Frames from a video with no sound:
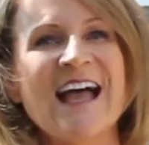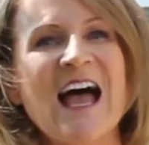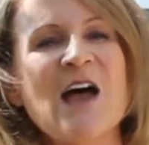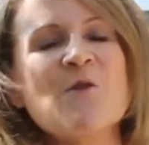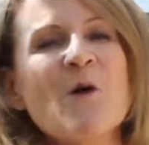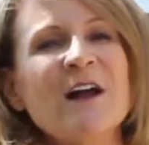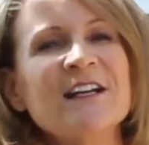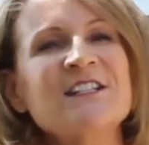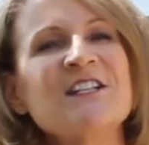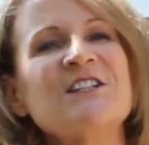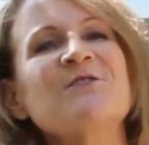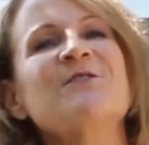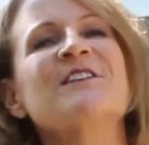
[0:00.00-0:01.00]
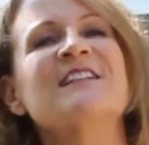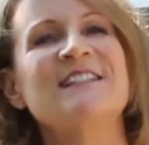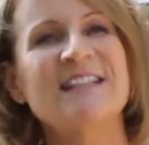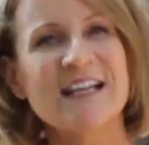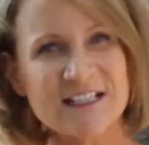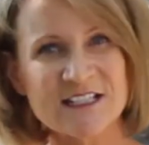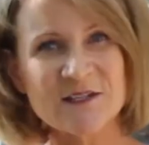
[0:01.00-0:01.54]
I wanted to do the
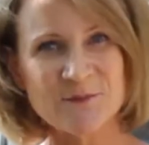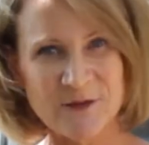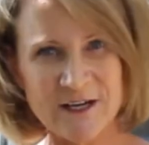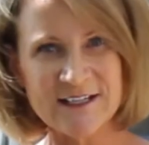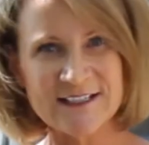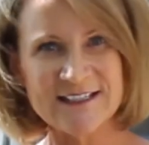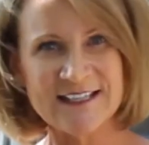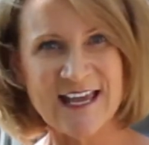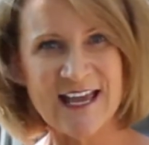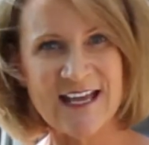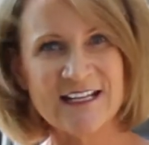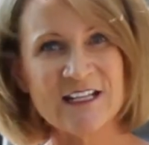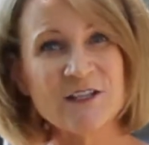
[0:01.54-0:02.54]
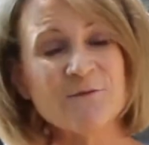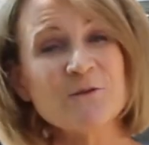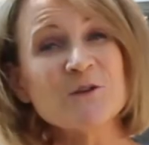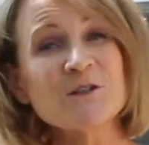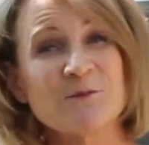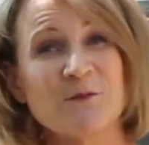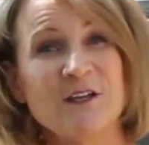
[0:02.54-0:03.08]
DXA body scan in the
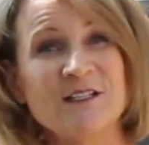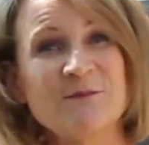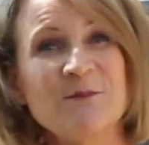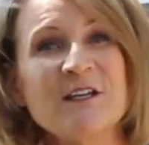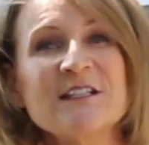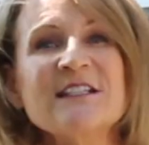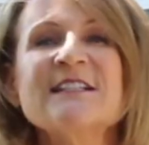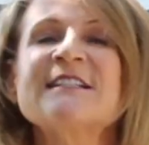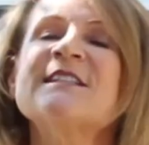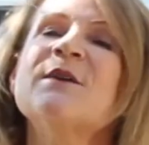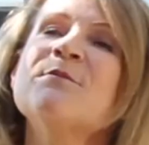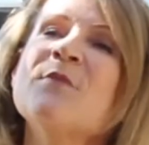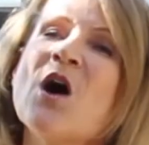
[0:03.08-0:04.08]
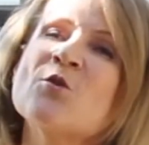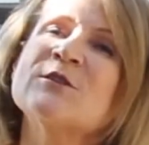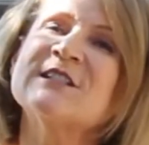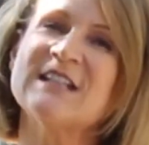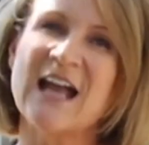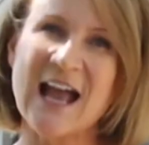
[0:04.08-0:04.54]
first place because it's the most